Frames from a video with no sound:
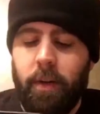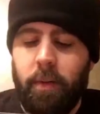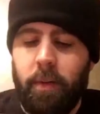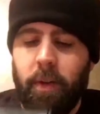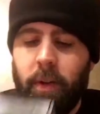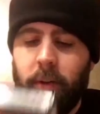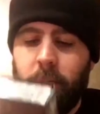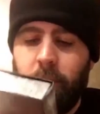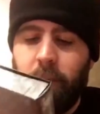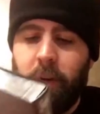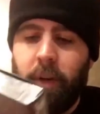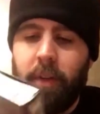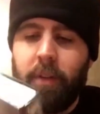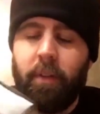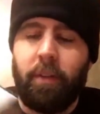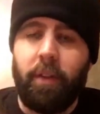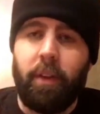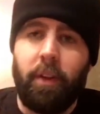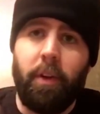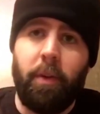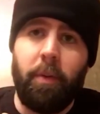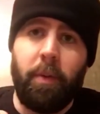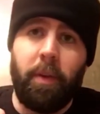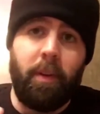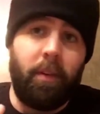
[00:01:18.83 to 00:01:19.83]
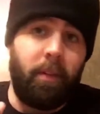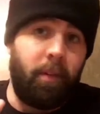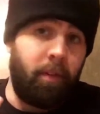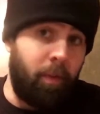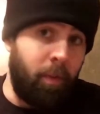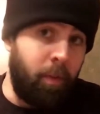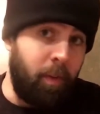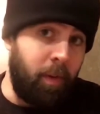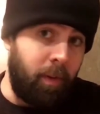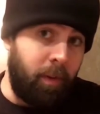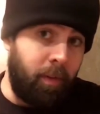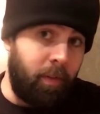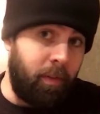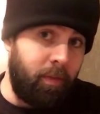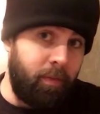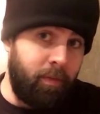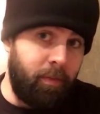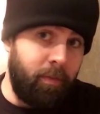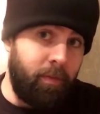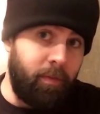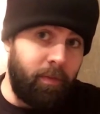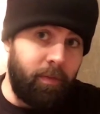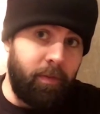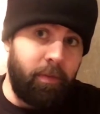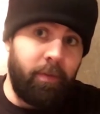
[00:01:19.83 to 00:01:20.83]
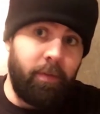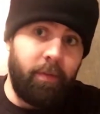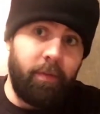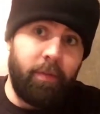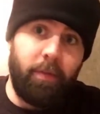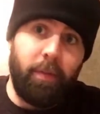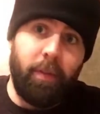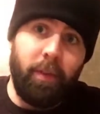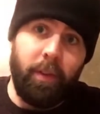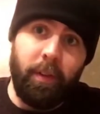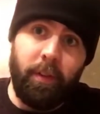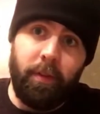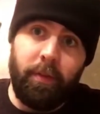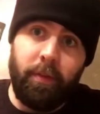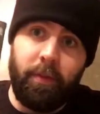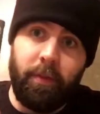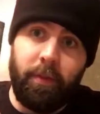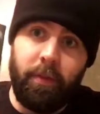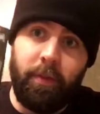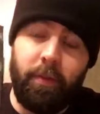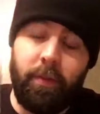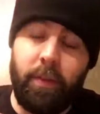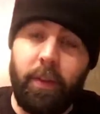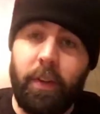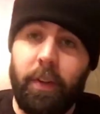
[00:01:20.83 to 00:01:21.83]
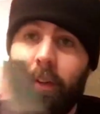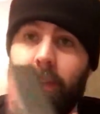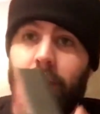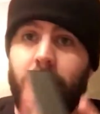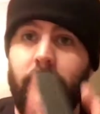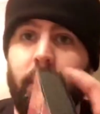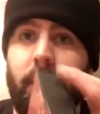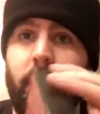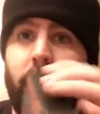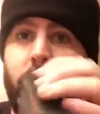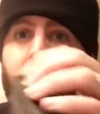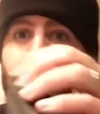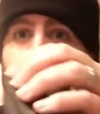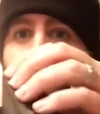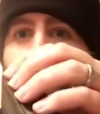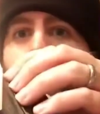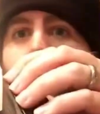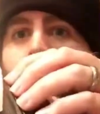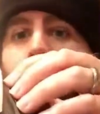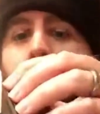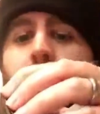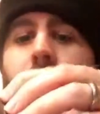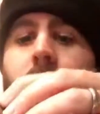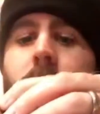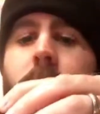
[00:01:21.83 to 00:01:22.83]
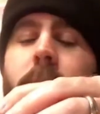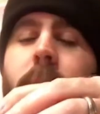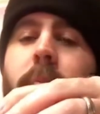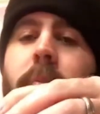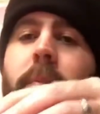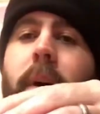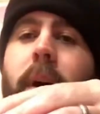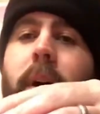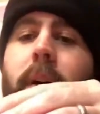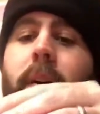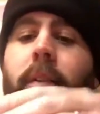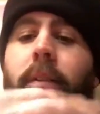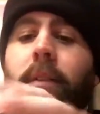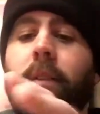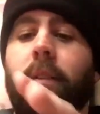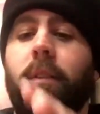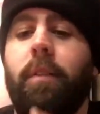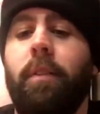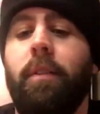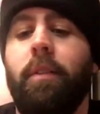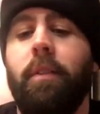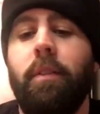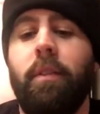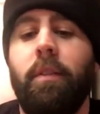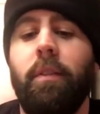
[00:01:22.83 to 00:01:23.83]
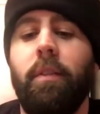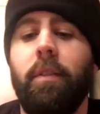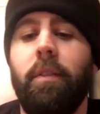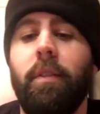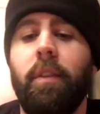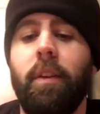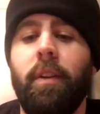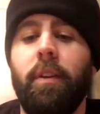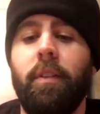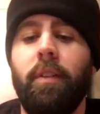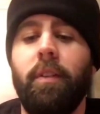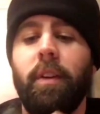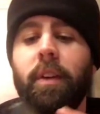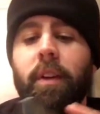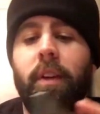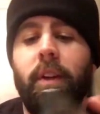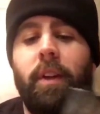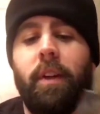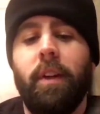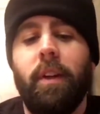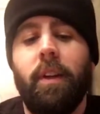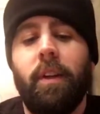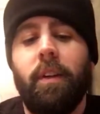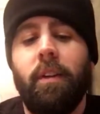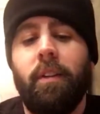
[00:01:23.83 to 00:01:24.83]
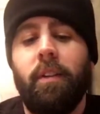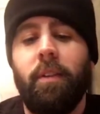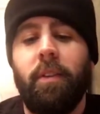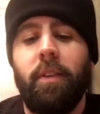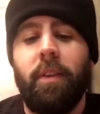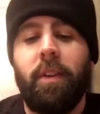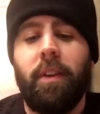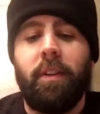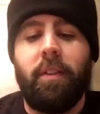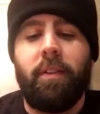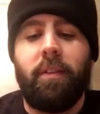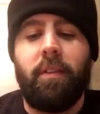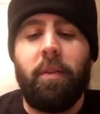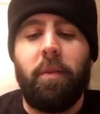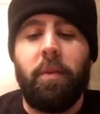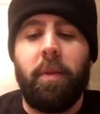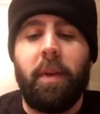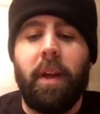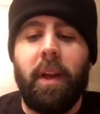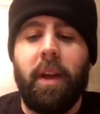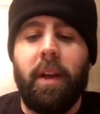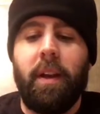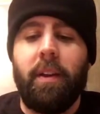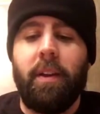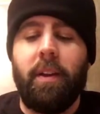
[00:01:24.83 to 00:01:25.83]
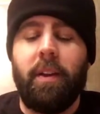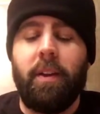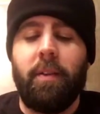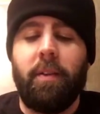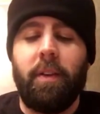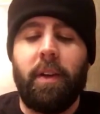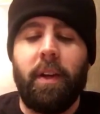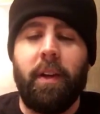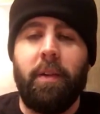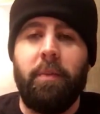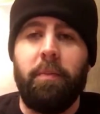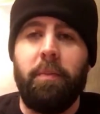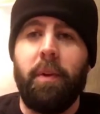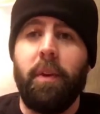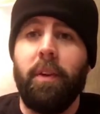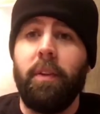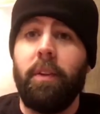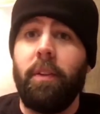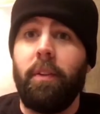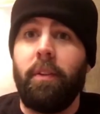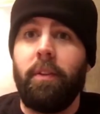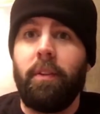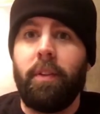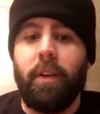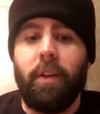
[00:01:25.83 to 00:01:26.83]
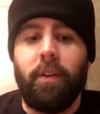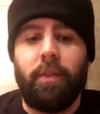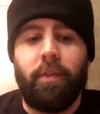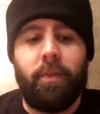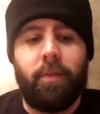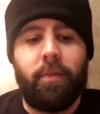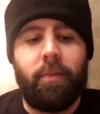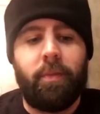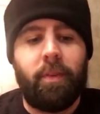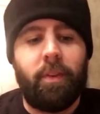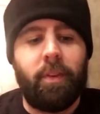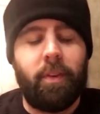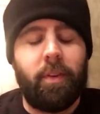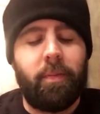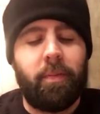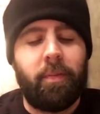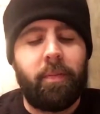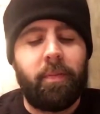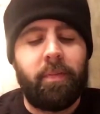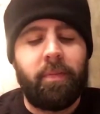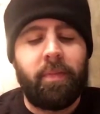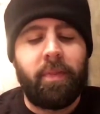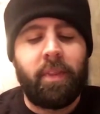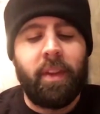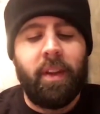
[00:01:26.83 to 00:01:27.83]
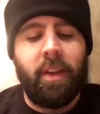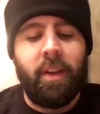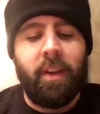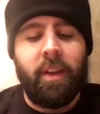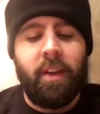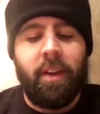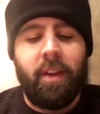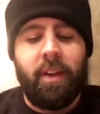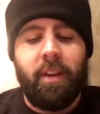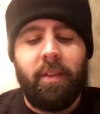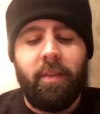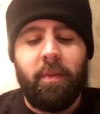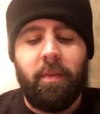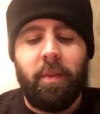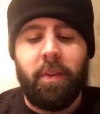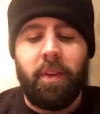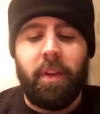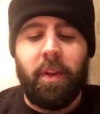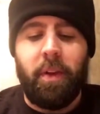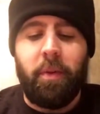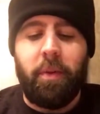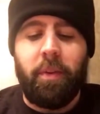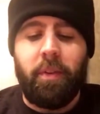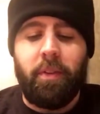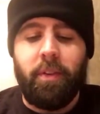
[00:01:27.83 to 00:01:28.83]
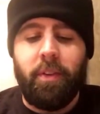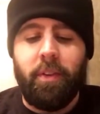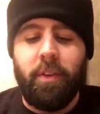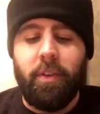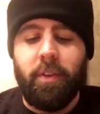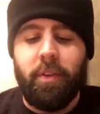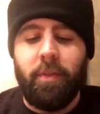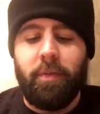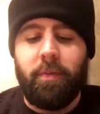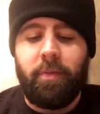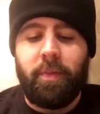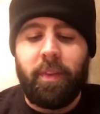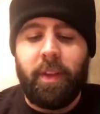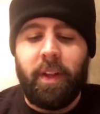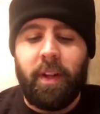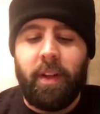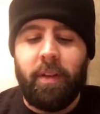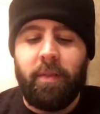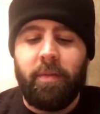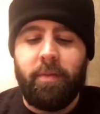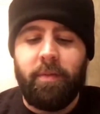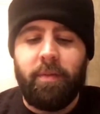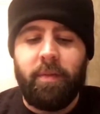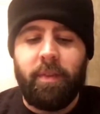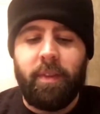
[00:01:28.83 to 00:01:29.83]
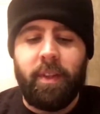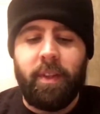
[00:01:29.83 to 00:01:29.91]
But let's break this thing open because it's always full of fun stuff in these boxes. So, see what we got here. Got a bunch of stuff. So, what they always do, and